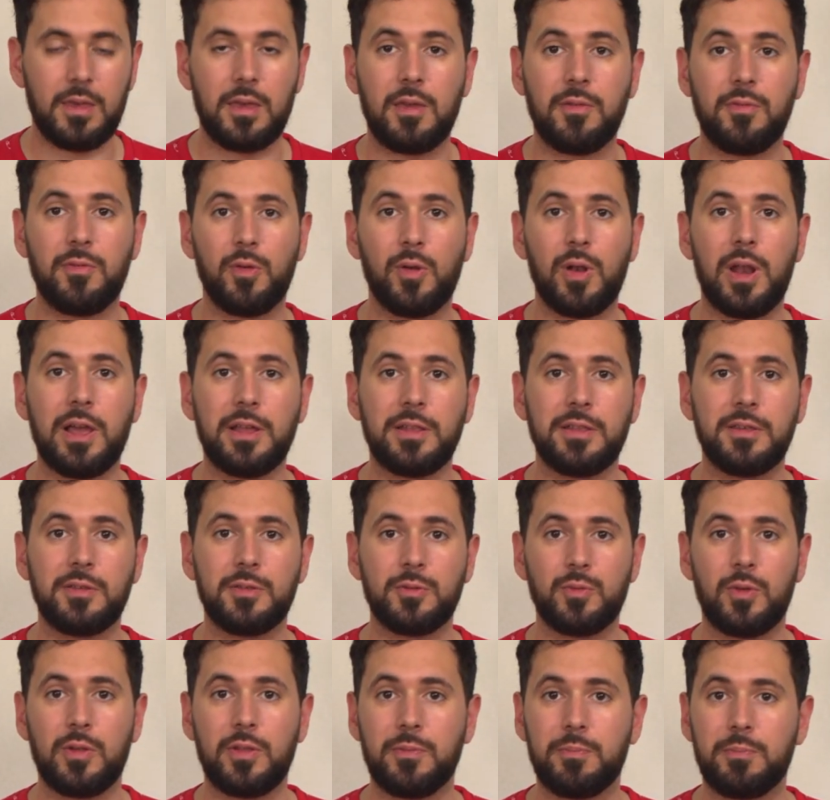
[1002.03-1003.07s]
If you like
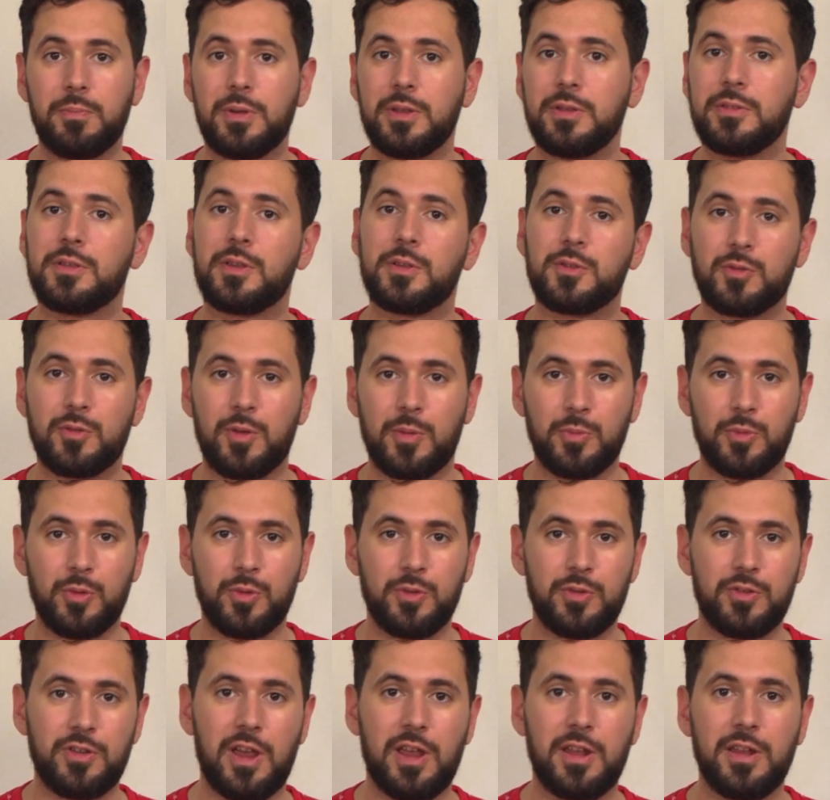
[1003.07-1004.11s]
this one, please subscribe to the
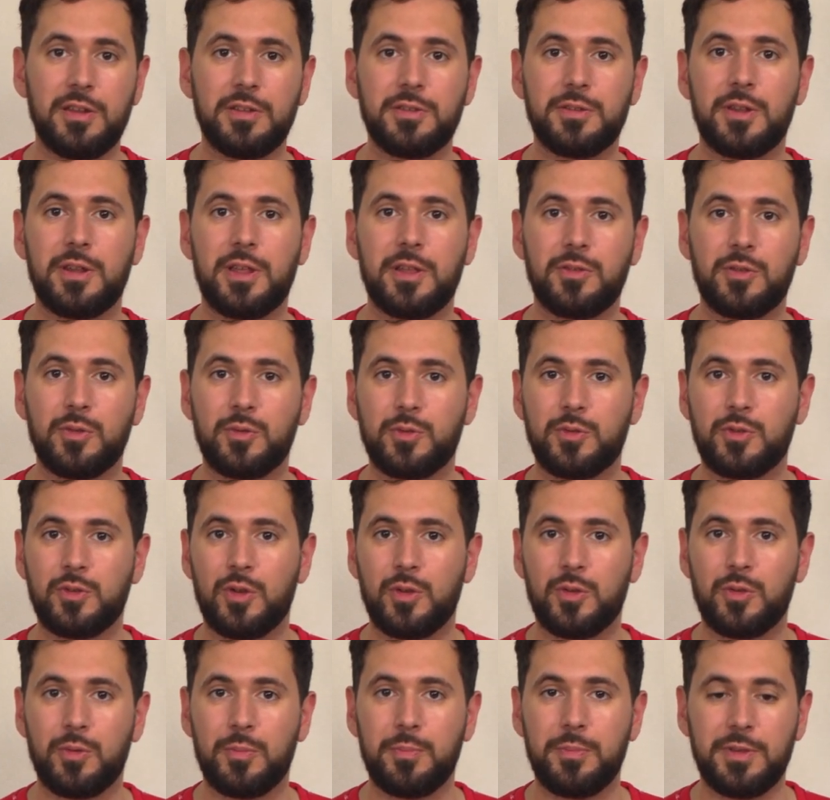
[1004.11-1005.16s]
channel so that you're
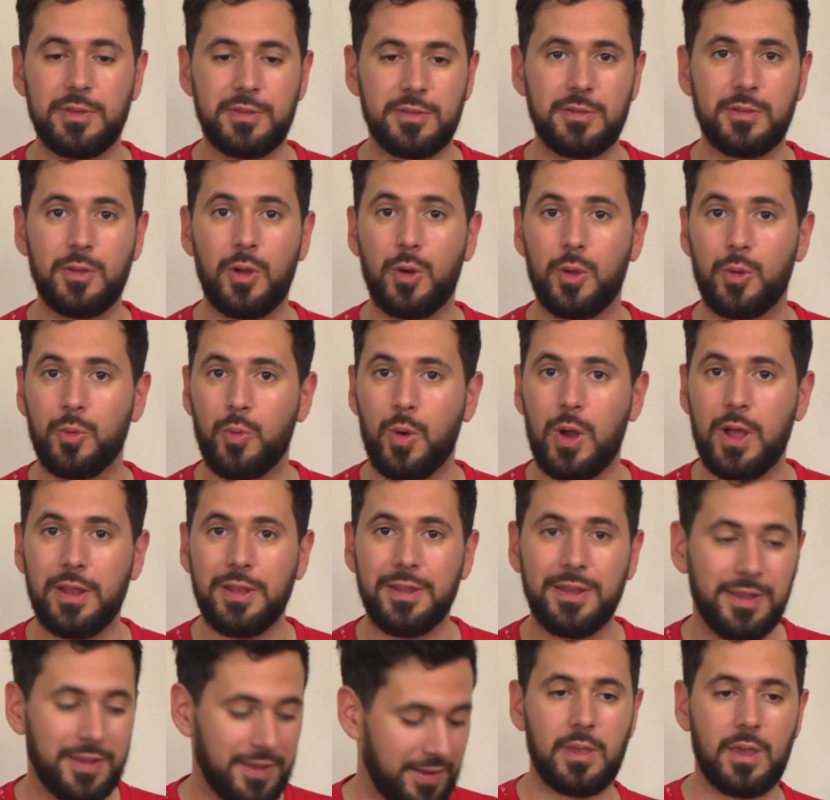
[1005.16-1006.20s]
sure to miss no other one.